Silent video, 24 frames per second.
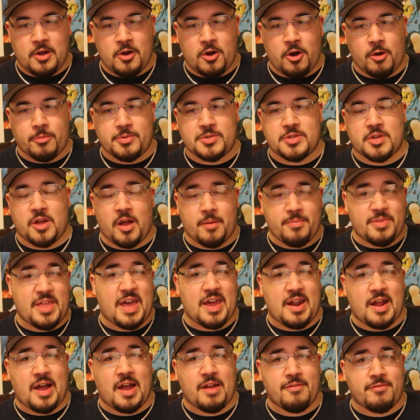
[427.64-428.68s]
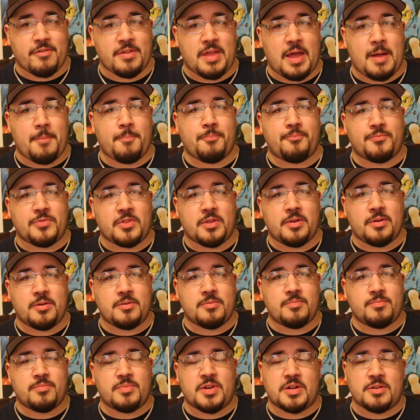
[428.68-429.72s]
hopes up that high for that,
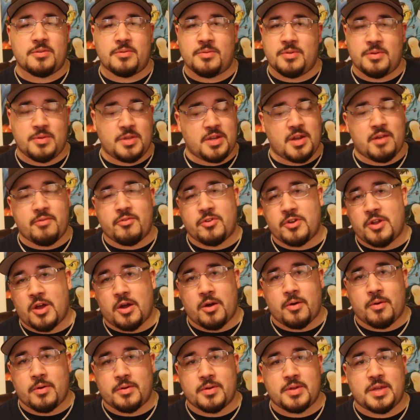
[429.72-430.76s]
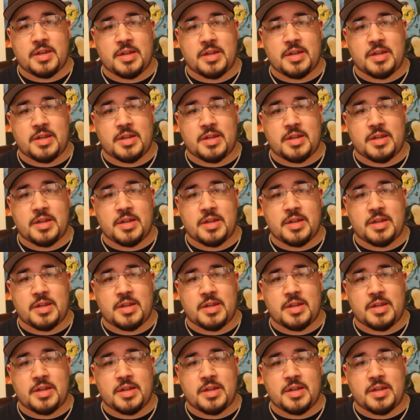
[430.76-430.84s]
but you never know,